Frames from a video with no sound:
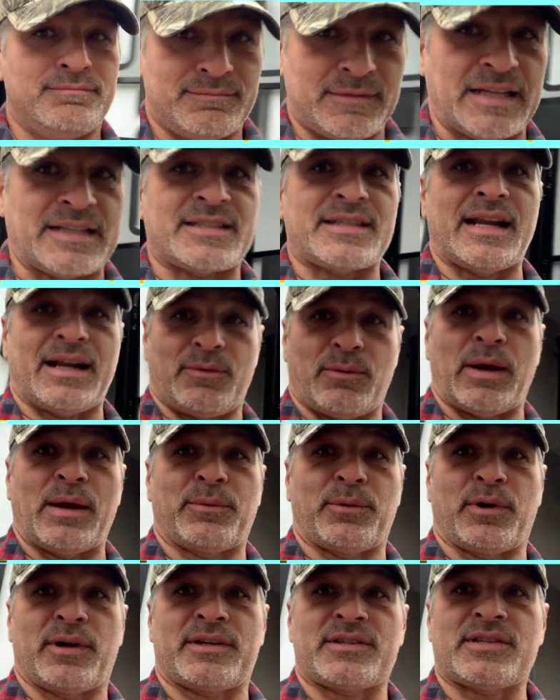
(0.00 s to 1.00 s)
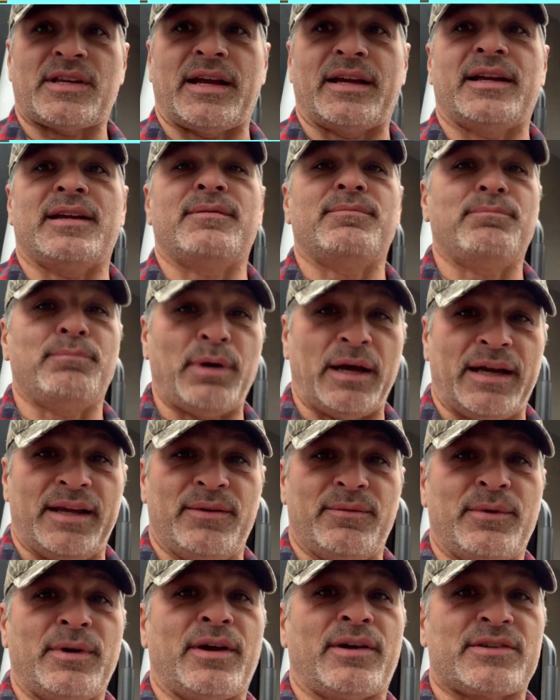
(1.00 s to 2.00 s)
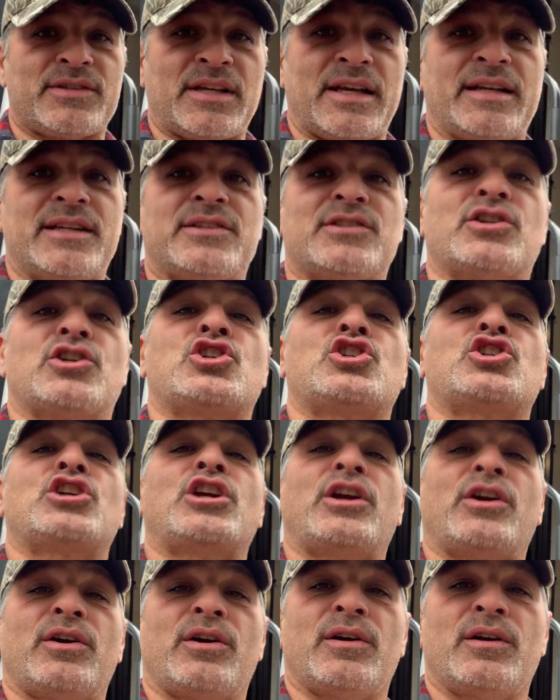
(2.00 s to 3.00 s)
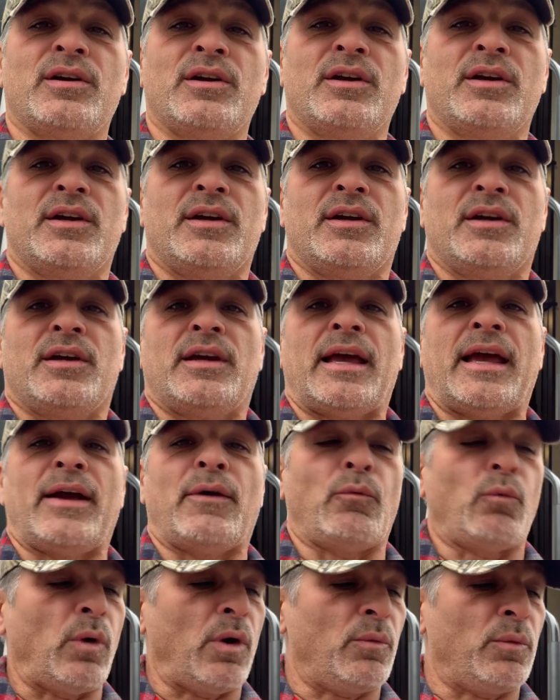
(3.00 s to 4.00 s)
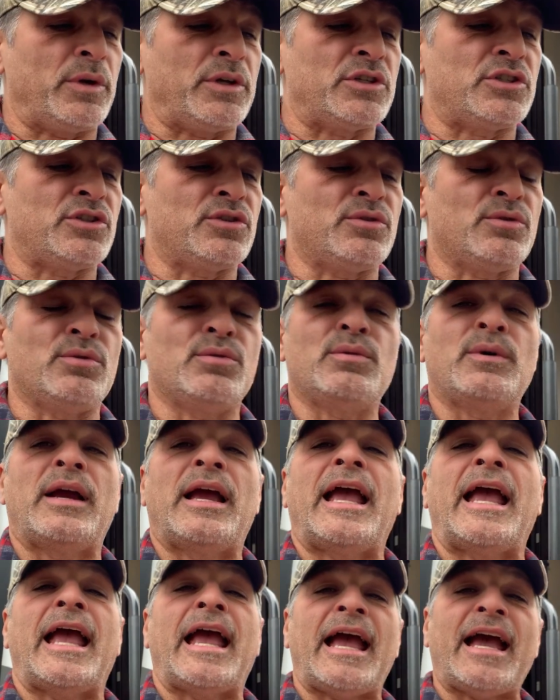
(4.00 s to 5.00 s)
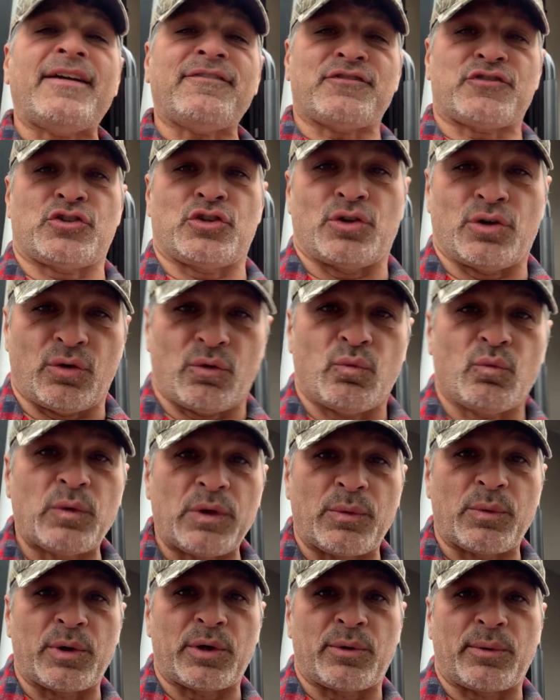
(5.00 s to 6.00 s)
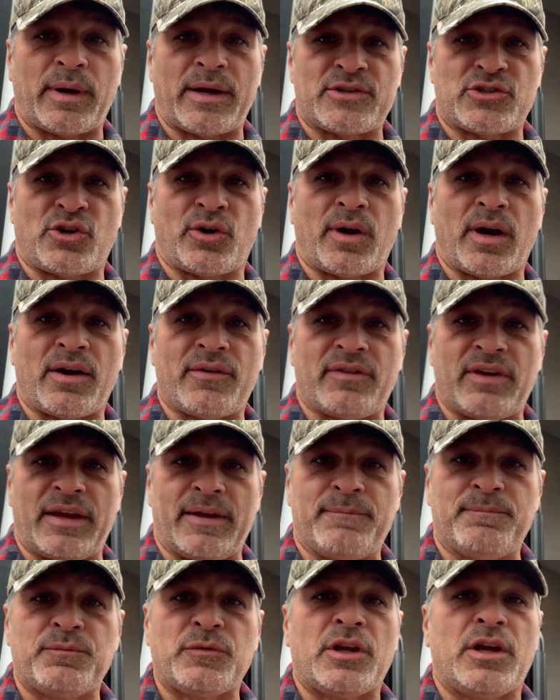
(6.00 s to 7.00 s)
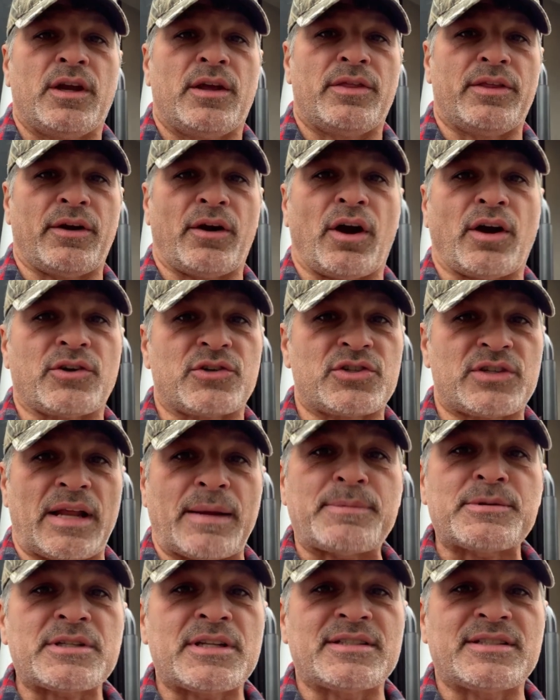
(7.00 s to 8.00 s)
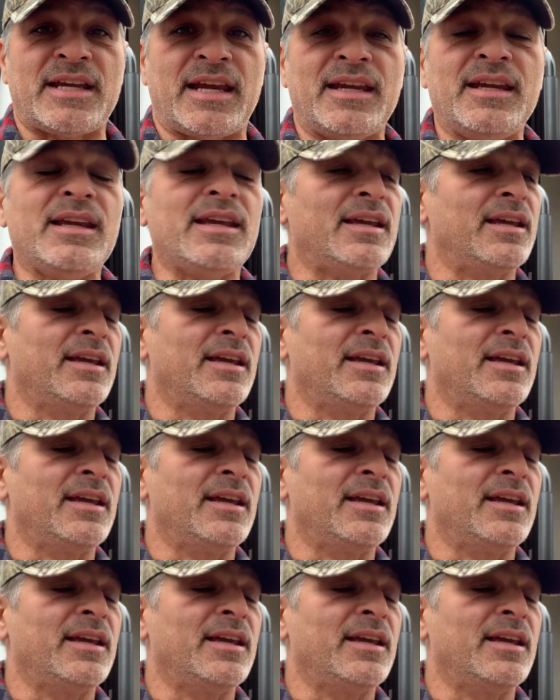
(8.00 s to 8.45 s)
That's not why we're excited, but we are excited to share what we do after we winterize our RV. There are steps to take.